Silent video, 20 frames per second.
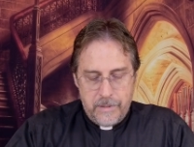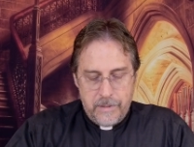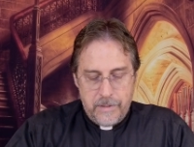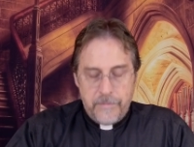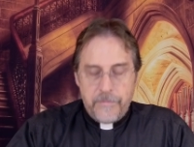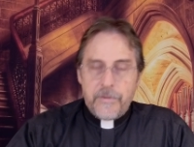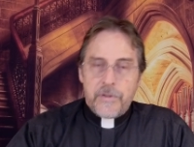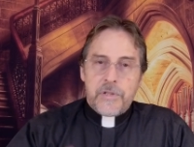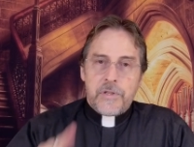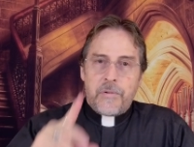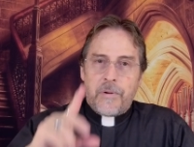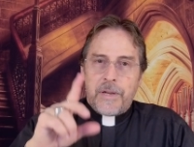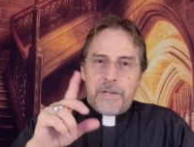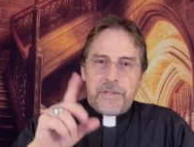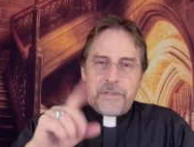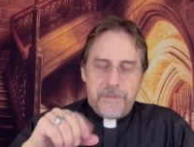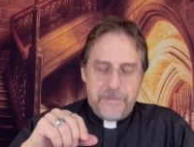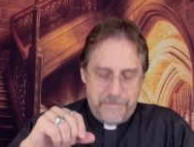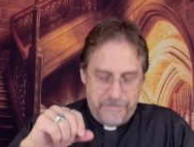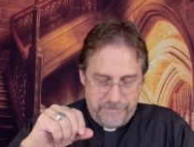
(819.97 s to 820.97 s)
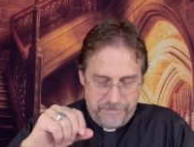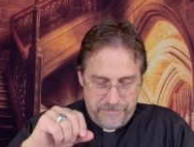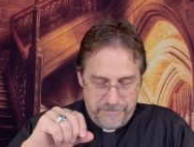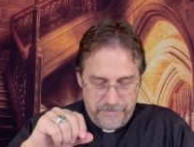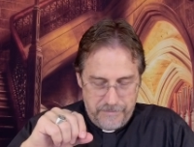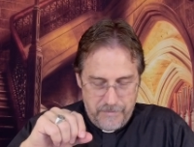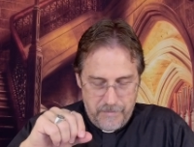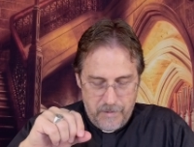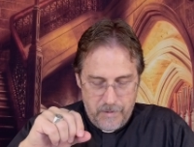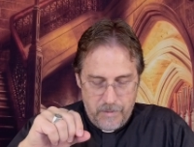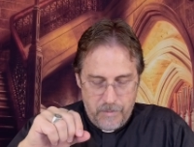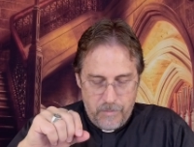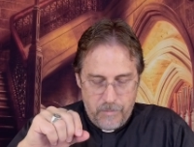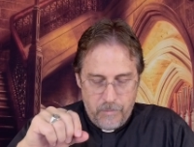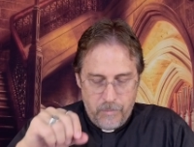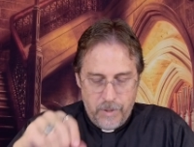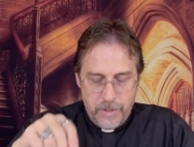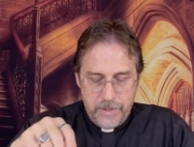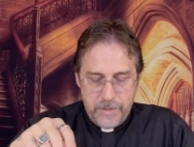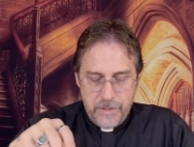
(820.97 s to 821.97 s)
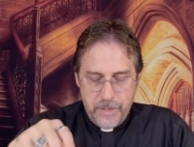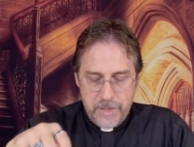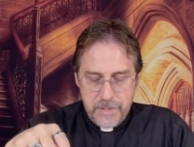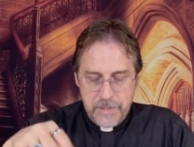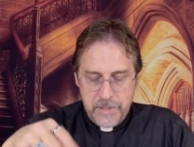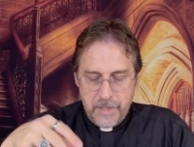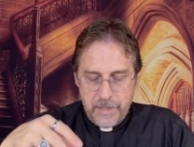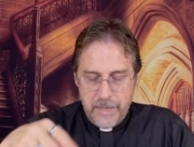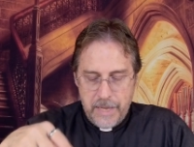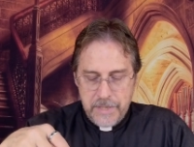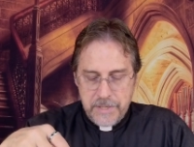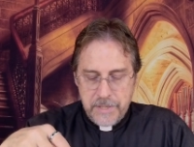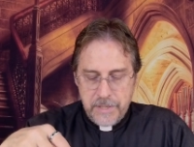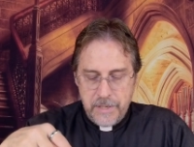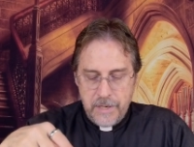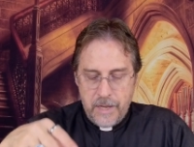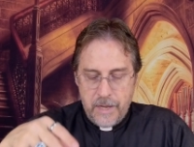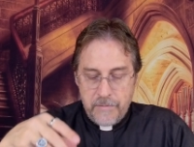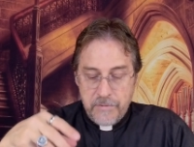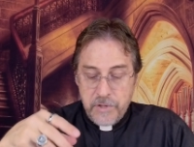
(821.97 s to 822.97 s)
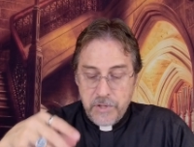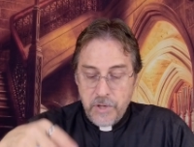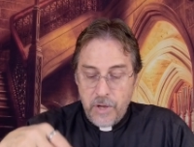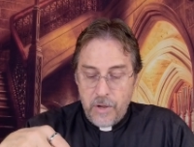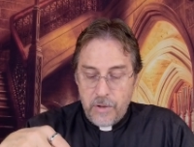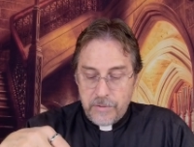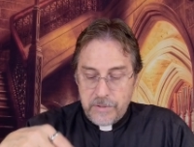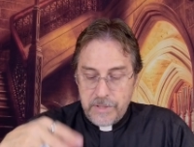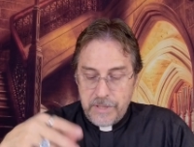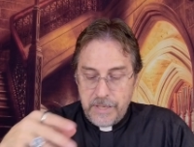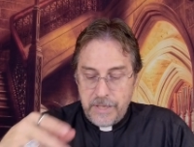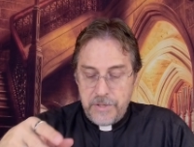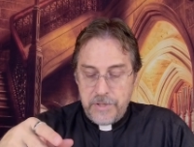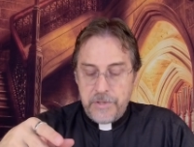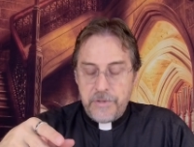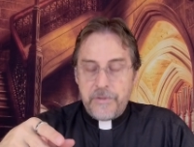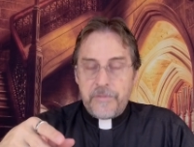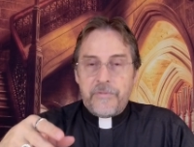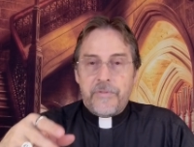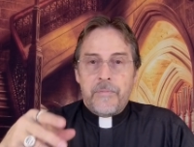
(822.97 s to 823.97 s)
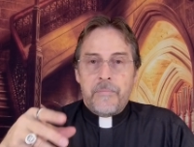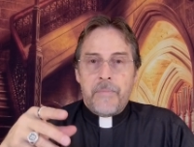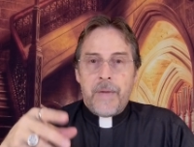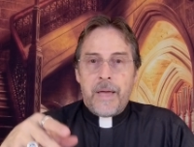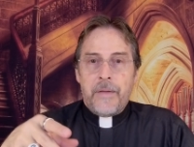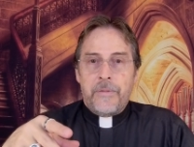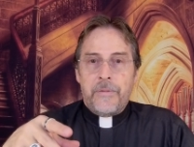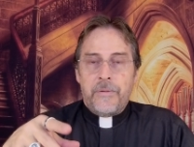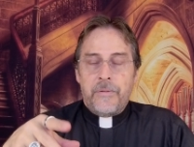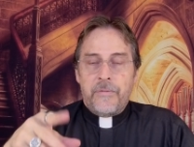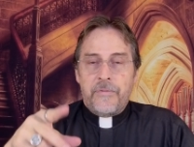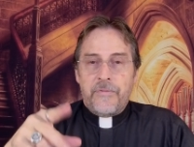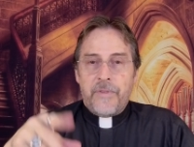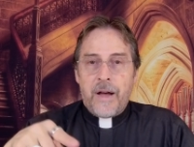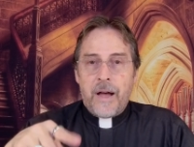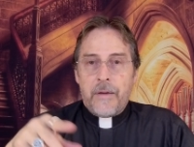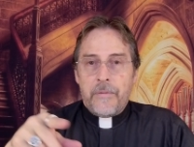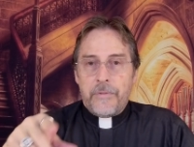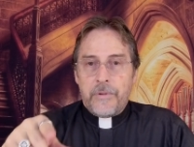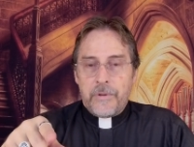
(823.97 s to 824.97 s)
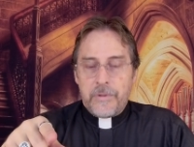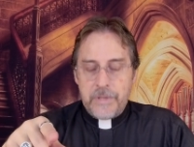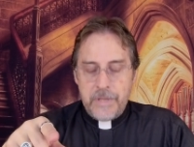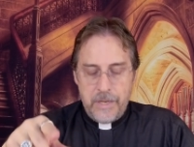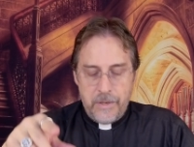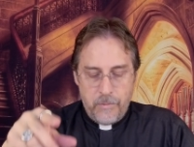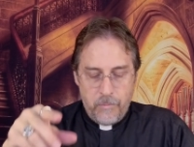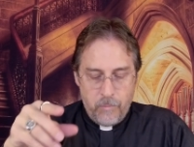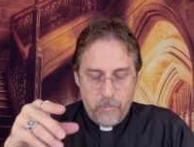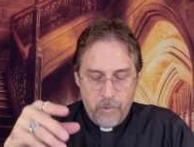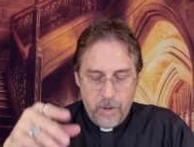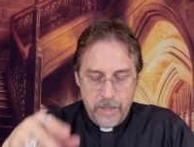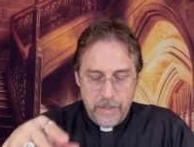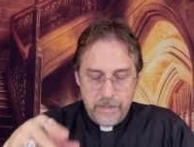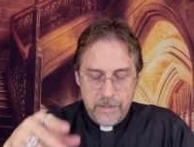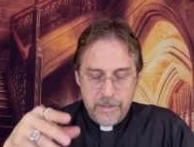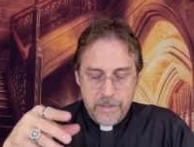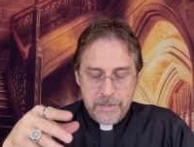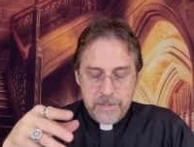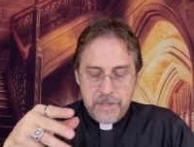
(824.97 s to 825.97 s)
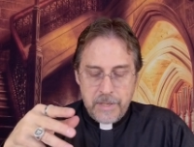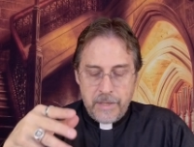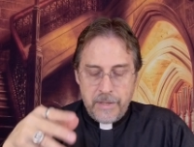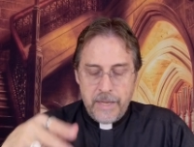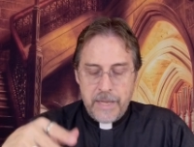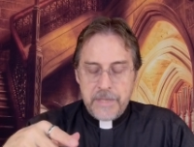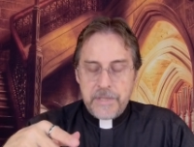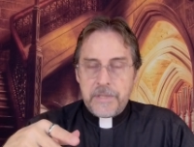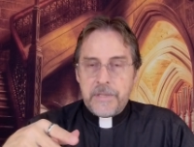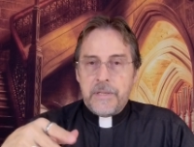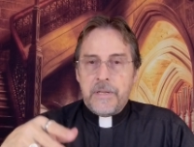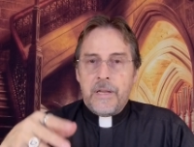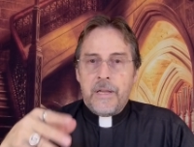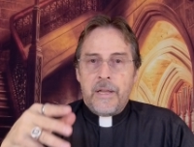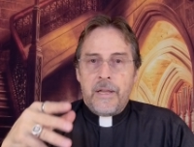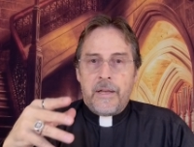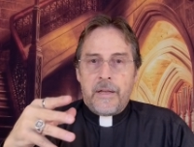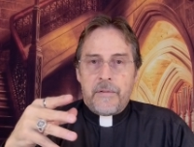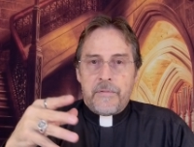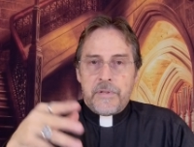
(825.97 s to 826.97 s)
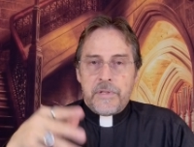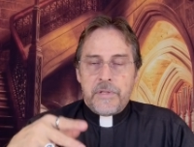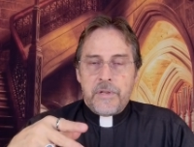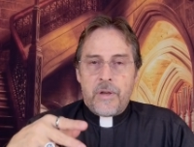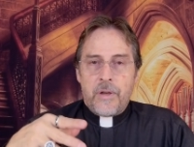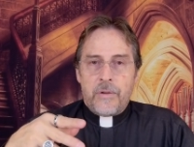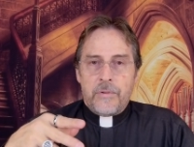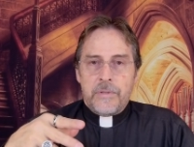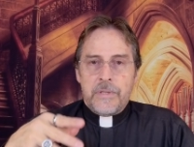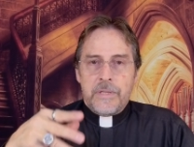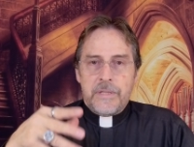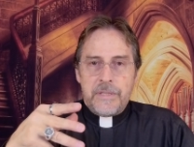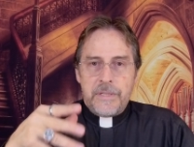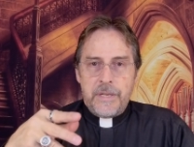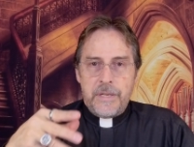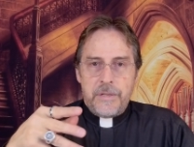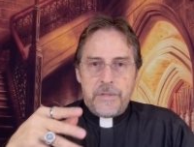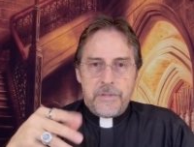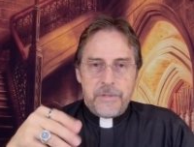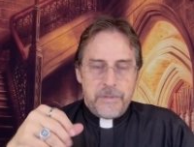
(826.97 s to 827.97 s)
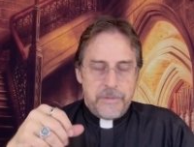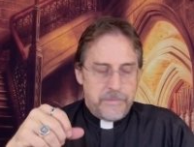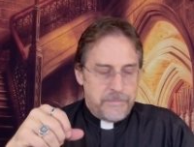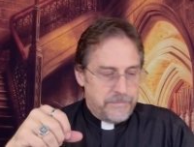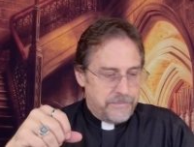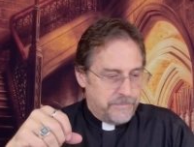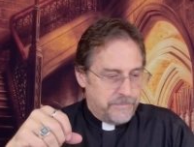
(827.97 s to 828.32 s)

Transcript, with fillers: The first question what does the lesson of salt teach you from Matthew 5:13? What does the lesson of salt teach you?